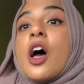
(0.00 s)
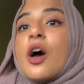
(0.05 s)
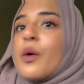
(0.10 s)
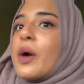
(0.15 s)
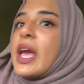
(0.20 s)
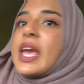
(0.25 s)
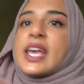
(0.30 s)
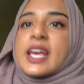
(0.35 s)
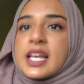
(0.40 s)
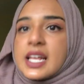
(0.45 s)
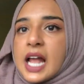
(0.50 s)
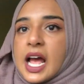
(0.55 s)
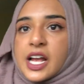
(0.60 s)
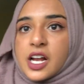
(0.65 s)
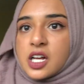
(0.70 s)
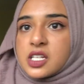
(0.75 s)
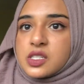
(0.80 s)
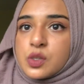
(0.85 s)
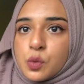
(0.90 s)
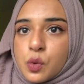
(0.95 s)
Oh, and I
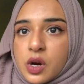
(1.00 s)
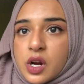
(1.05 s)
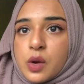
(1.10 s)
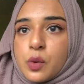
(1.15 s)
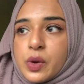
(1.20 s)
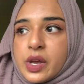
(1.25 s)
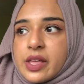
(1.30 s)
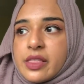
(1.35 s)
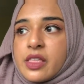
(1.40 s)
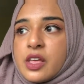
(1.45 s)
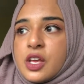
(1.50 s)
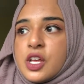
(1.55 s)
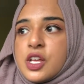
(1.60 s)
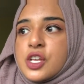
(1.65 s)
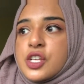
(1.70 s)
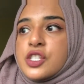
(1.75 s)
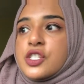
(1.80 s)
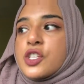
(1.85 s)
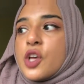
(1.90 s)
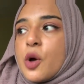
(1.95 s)
got to work with
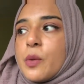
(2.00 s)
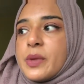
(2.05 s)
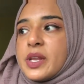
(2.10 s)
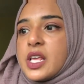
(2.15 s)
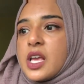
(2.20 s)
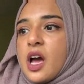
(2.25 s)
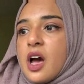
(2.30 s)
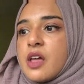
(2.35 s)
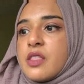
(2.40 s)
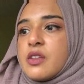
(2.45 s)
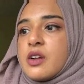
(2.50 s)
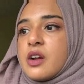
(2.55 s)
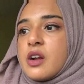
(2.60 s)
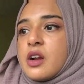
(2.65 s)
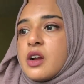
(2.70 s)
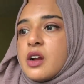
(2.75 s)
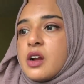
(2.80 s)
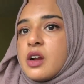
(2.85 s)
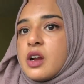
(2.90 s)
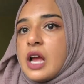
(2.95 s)
so many
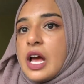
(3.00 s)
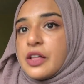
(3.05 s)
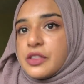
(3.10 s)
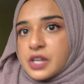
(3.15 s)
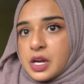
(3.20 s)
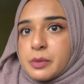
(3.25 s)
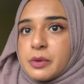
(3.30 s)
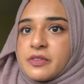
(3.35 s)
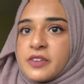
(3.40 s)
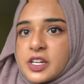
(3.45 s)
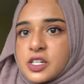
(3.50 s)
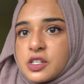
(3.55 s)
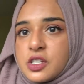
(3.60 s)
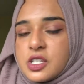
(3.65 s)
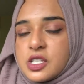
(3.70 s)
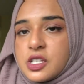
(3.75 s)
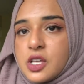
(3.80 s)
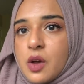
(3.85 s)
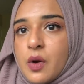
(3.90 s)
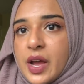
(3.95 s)
other healthcare
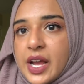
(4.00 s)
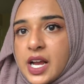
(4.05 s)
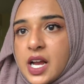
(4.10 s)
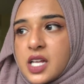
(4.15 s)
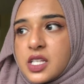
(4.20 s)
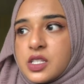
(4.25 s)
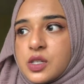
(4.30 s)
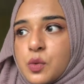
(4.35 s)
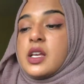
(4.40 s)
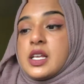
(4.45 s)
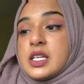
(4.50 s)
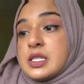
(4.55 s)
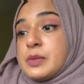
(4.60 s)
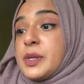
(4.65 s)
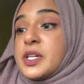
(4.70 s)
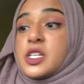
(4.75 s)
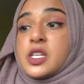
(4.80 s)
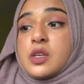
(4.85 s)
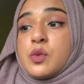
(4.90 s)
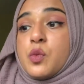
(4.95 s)
professionals. So I got to
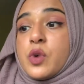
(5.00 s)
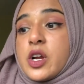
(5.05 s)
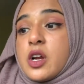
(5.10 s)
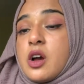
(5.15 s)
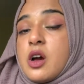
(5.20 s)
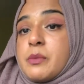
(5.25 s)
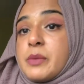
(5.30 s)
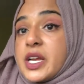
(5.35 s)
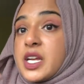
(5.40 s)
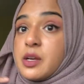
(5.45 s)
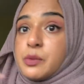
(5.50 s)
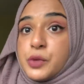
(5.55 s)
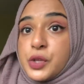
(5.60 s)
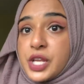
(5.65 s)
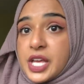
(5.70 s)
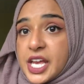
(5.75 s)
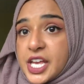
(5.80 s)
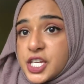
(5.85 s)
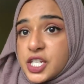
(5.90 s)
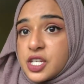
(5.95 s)
especially work on my
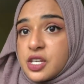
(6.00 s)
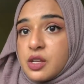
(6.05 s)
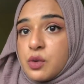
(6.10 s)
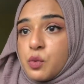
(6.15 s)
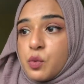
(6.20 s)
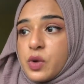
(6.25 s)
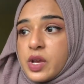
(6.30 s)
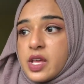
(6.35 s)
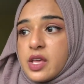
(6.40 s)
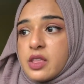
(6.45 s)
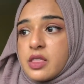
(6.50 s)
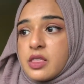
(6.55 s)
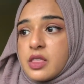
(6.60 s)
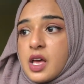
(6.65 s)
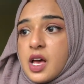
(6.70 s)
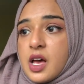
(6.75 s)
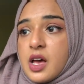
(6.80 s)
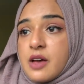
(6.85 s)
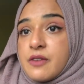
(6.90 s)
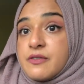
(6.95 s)
communication with
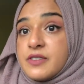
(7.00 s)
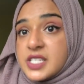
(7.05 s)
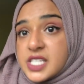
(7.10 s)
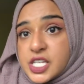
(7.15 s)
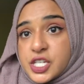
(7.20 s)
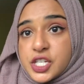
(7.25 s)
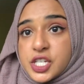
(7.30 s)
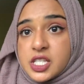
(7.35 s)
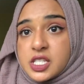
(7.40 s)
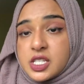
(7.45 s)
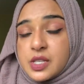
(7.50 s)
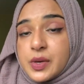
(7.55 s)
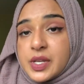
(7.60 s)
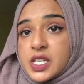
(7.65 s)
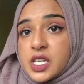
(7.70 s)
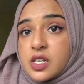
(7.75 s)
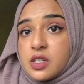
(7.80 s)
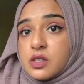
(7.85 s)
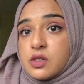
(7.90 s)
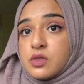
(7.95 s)
physicians. So I
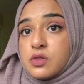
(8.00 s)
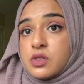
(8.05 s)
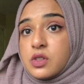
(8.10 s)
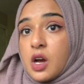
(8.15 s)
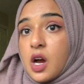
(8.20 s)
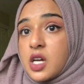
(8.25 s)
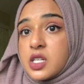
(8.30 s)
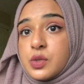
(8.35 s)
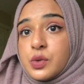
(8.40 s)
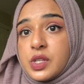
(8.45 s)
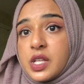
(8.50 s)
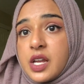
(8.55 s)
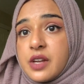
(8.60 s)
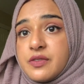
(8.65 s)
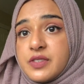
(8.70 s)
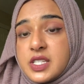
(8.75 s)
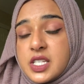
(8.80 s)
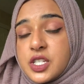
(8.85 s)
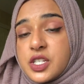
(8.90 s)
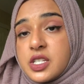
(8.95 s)
didn't talk to a lot of
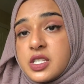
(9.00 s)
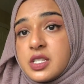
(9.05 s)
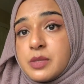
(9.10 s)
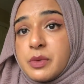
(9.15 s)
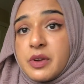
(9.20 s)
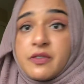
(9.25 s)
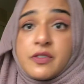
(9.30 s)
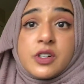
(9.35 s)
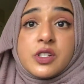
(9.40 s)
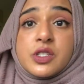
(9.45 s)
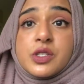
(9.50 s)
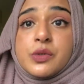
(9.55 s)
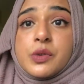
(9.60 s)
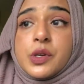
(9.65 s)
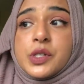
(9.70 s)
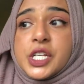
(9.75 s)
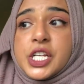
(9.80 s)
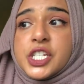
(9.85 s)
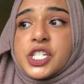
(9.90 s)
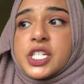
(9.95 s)
physicians in my first 2
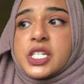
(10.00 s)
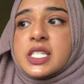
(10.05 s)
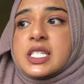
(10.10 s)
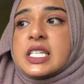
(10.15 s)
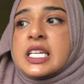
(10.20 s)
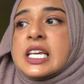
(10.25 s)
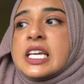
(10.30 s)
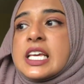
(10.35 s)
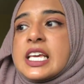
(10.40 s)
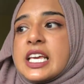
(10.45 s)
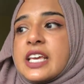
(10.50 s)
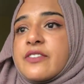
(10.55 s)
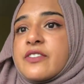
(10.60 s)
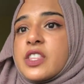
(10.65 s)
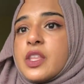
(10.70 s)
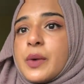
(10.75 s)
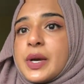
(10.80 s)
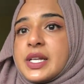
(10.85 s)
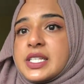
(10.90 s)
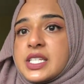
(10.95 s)
rotations,
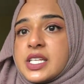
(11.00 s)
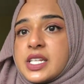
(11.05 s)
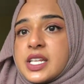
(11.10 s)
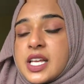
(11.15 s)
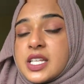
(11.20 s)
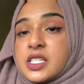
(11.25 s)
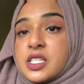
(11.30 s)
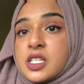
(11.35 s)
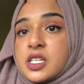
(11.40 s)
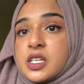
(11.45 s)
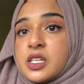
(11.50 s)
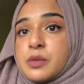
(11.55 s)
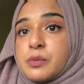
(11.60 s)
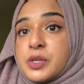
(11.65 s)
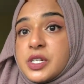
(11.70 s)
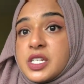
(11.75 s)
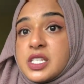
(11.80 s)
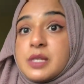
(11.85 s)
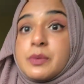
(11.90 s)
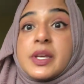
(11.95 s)
even though I did get to
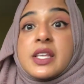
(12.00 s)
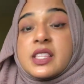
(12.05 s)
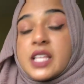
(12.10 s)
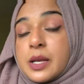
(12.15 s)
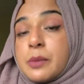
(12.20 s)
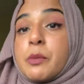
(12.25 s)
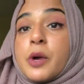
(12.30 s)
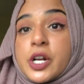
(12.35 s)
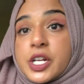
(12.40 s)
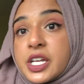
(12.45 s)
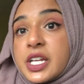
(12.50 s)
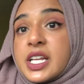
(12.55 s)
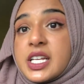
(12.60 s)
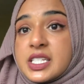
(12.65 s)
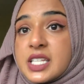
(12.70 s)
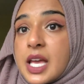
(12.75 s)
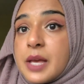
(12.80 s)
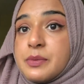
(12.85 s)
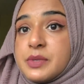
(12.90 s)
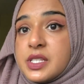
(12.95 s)
participate in like marketing
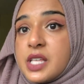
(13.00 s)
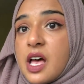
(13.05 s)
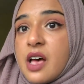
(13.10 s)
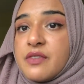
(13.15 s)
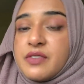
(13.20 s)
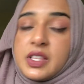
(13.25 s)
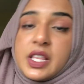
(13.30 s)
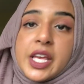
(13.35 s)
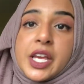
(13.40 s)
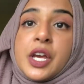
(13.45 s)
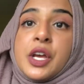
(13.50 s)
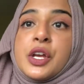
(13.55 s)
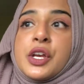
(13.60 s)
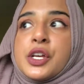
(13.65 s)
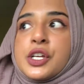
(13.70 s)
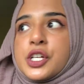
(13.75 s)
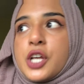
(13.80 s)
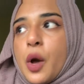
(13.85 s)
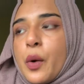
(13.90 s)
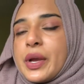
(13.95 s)
type stuff and like
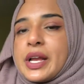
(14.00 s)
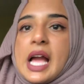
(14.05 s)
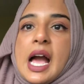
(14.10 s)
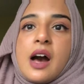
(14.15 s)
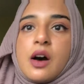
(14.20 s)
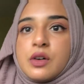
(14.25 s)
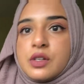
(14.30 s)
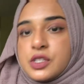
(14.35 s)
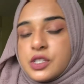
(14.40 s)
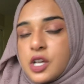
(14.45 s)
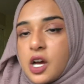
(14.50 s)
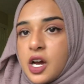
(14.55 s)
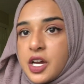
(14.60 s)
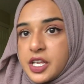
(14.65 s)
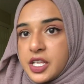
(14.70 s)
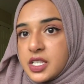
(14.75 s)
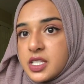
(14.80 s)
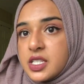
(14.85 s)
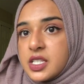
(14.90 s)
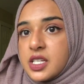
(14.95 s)
going out and
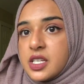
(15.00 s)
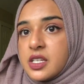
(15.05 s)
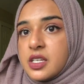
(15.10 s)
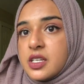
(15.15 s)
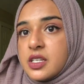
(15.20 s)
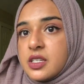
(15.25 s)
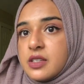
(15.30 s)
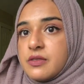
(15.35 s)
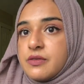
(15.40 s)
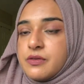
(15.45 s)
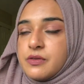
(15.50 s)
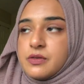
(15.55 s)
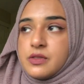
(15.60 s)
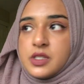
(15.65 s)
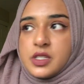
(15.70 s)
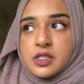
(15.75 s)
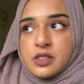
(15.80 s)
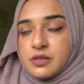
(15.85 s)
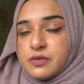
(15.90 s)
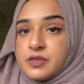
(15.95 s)
talking to
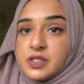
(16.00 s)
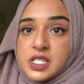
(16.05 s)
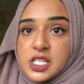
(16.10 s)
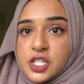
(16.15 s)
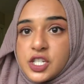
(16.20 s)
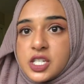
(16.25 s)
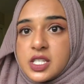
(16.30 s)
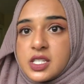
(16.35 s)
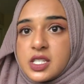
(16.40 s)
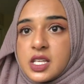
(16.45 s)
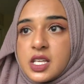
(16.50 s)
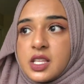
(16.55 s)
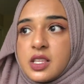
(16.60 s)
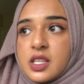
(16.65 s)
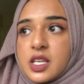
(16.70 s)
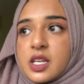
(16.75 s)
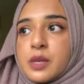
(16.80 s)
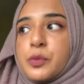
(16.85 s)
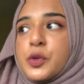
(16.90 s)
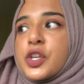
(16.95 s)
physicians in
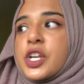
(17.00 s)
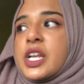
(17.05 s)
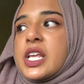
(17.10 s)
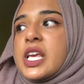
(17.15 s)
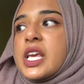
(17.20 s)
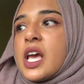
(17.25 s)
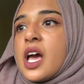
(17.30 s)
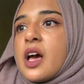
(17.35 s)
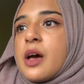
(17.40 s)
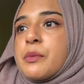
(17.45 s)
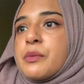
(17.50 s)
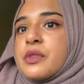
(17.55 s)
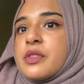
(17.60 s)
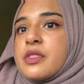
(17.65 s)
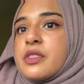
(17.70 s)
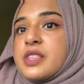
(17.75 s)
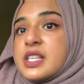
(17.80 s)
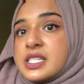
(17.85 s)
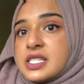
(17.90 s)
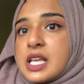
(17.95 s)
the community.
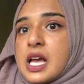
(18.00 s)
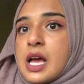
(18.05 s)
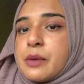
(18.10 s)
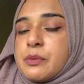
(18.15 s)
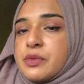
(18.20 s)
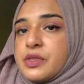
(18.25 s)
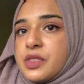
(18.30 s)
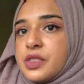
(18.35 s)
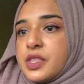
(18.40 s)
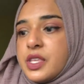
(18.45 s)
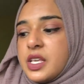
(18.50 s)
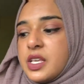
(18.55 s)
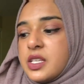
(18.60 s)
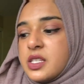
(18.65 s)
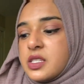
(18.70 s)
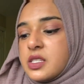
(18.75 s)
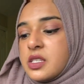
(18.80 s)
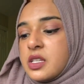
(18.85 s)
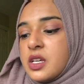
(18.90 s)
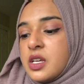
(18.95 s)
This time,
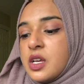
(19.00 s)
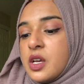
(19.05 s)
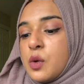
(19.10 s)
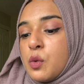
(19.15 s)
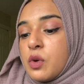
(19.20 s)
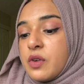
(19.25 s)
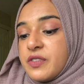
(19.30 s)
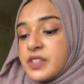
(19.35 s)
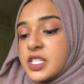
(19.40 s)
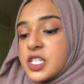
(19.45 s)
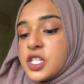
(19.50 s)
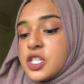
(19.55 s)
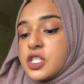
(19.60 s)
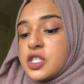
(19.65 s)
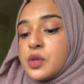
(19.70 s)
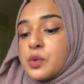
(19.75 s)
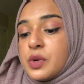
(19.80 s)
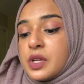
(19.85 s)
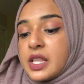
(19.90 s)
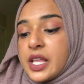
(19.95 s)
these were physicians
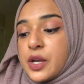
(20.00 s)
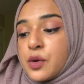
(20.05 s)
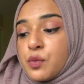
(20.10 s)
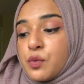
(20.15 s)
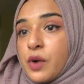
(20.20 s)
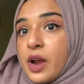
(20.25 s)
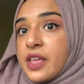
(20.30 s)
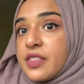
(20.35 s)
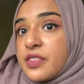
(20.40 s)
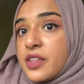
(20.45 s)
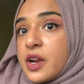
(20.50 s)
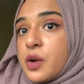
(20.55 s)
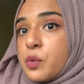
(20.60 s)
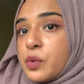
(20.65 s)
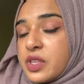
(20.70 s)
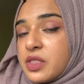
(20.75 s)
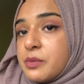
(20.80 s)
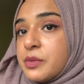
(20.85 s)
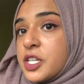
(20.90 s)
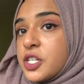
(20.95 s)
who were like right there
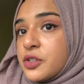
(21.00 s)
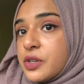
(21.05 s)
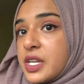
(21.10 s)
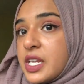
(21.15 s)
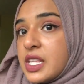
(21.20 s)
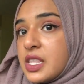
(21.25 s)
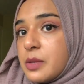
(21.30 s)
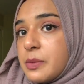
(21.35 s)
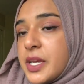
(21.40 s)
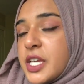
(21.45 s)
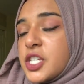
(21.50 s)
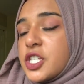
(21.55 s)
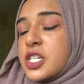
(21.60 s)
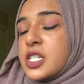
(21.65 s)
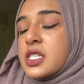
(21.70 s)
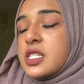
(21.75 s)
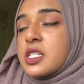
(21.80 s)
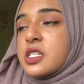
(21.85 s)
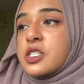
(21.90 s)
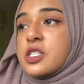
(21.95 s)
with me treating the
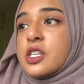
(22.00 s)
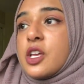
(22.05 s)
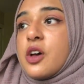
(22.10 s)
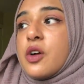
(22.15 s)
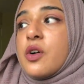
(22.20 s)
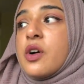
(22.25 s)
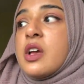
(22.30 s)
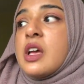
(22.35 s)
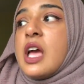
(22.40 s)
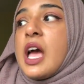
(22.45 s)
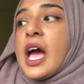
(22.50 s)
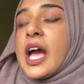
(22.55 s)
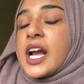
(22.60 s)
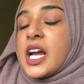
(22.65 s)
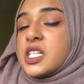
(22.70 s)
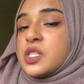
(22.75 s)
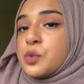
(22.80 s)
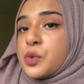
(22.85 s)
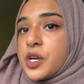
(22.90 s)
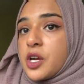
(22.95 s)
patients. And so I
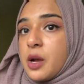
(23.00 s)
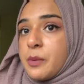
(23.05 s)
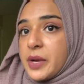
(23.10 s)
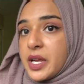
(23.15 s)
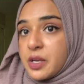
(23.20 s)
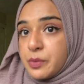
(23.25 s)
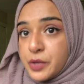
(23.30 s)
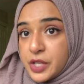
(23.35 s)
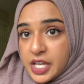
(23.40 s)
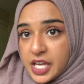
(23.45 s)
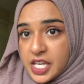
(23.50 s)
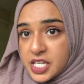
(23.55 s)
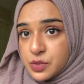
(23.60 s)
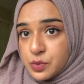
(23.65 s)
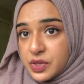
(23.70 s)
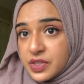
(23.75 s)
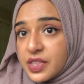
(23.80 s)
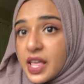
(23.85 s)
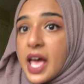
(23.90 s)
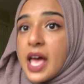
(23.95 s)
got to work on my communication
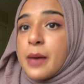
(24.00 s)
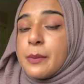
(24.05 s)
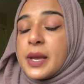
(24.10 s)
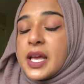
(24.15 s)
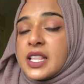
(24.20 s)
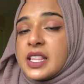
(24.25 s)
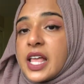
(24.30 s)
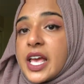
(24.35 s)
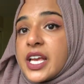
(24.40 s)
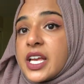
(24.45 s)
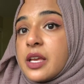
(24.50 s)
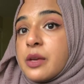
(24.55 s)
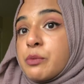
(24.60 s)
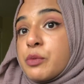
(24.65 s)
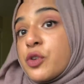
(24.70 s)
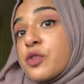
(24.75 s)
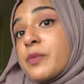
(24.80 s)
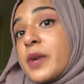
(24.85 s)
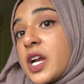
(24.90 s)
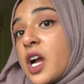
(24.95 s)
with them and like
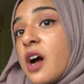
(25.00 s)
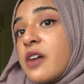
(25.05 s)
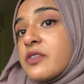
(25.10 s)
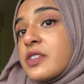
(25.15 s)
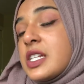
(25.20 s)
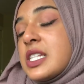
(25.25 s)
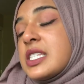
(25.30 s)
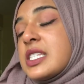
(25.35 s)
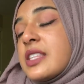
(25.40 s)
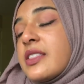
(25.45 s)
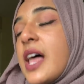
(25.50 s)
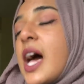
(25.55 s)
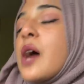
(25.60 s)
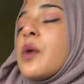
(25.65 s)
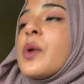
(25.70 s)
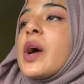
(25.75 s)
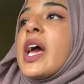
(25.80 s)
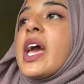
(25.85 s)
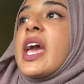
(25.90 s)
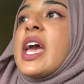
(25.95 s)
improve my confidence in
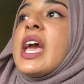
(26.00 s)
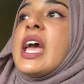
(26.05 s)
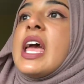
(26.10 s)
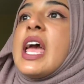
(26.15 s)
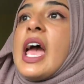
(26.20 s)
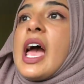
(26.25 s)
that way.